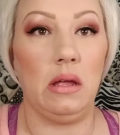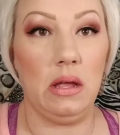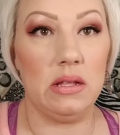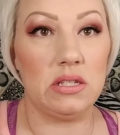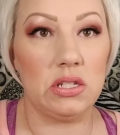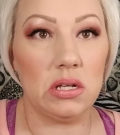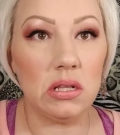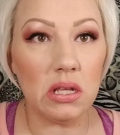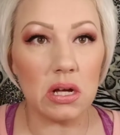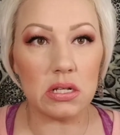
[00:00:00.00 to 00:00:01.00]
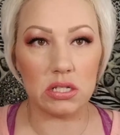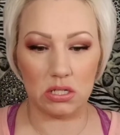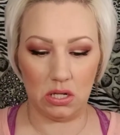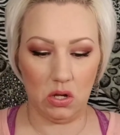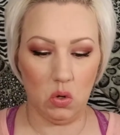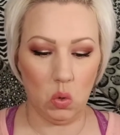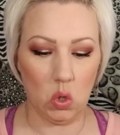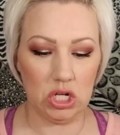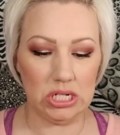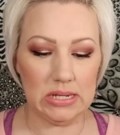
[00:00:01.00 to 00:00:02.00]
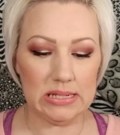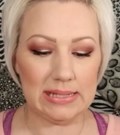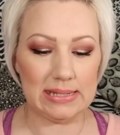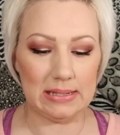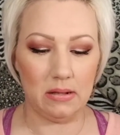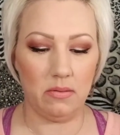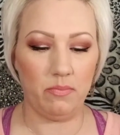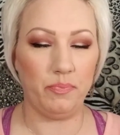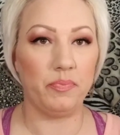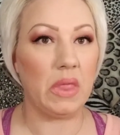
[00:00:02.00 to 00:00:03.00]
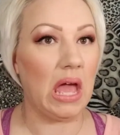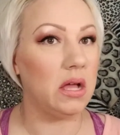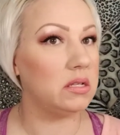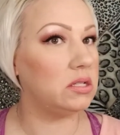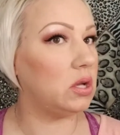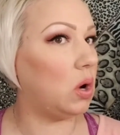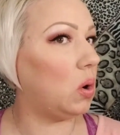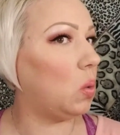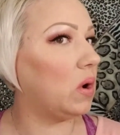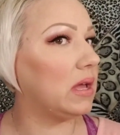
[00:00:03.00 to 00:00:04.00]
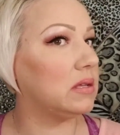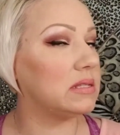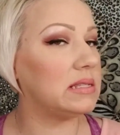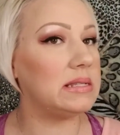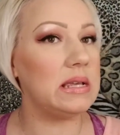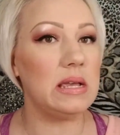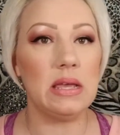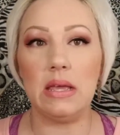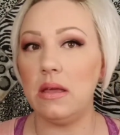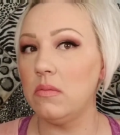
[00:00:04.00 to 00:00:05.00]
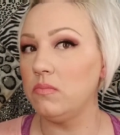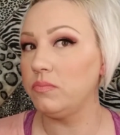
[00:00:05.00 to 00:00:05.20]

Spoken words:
it still looks gorgeous. So we'll see.